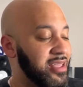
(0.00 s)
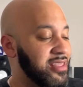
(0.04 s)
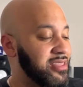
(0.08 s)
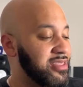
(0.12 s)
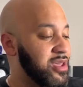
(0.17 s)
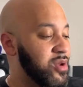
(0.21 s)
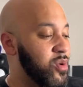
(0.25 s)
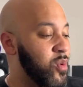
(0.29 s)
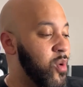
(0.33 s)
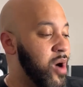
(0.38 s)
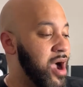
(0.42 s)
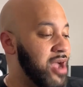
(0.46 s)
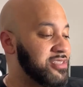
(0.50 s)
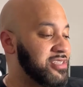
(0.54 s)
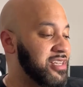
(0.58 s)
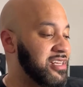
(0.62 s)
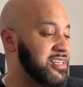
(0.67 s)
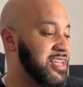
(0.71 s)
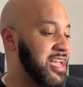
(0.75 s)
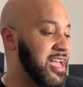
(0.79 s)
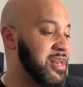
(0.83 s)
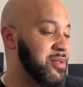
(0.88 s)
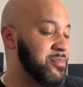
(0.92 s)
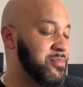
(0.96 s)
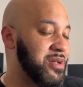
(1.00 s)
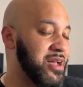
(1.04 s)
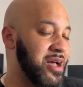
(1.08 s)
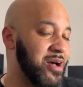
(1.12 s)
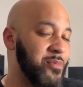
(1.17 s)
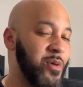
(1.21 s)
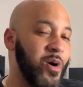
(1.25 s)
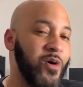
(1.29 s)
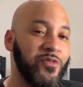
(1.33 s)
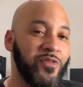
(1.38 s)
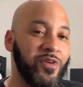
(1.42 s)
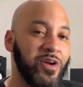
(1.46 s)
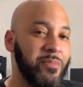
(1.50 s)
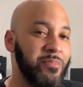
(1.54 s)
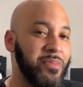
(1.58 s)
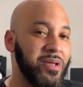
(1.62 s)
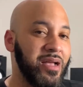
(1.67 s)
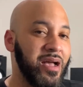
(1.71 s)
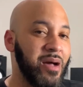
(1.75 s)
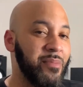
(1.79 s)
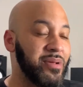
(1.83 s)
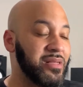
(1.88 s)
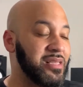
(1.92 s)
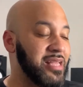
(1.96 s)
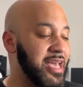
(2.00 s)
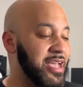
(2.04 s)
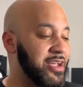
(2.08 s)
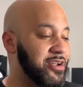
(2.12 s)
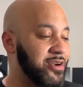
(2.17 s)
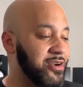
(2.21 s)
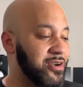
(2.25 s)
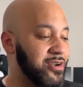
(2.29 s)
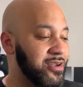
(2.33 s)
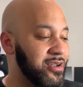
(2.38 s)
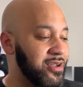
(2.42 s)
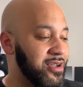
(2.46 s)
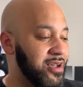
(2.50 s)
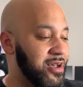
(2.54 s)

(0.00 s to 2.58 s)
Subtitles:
than watching Tatum come over and become a Laker